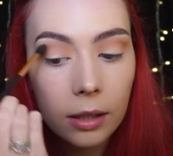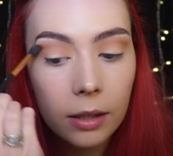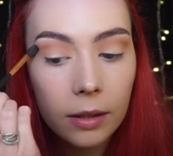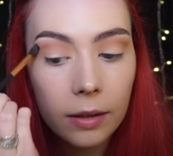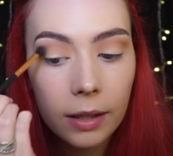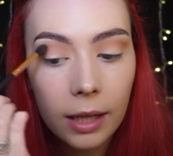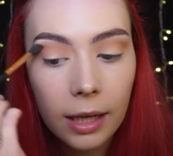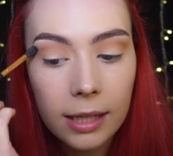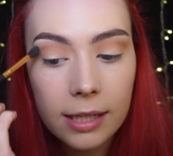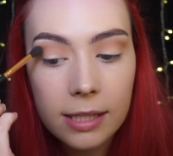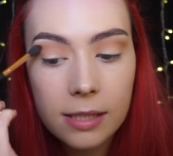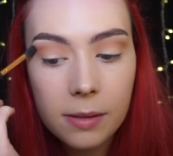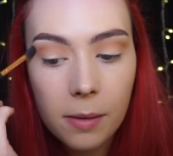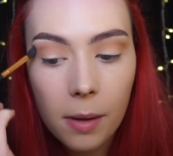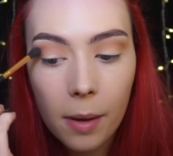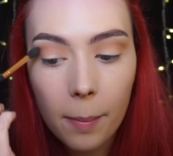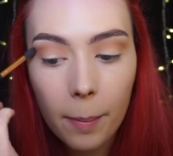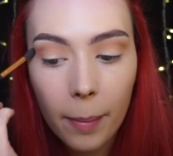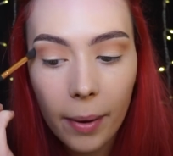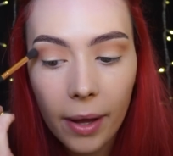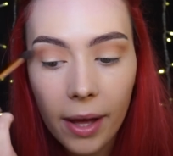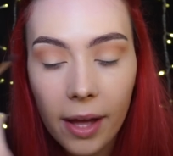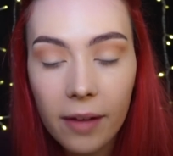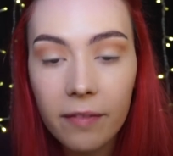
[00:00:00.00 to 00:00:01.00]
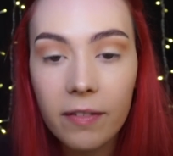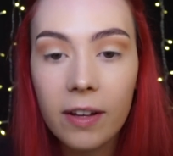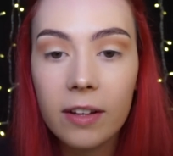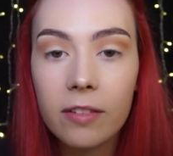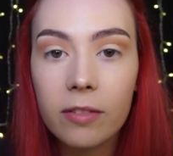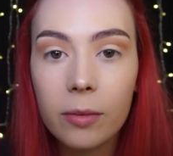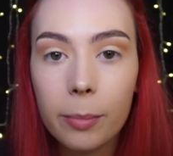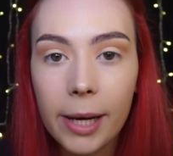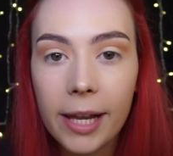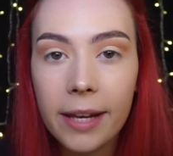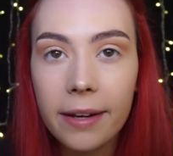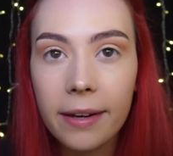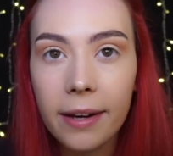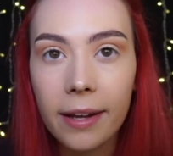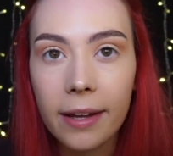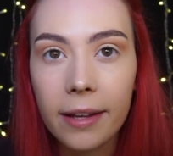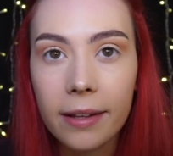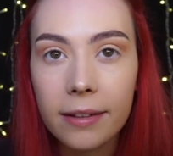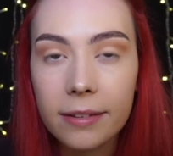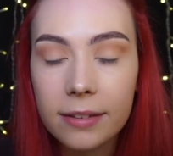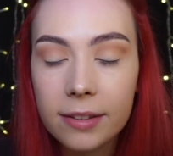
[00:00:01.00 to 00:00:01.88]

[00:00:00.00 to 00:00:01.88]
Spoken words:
that is perfect for blending.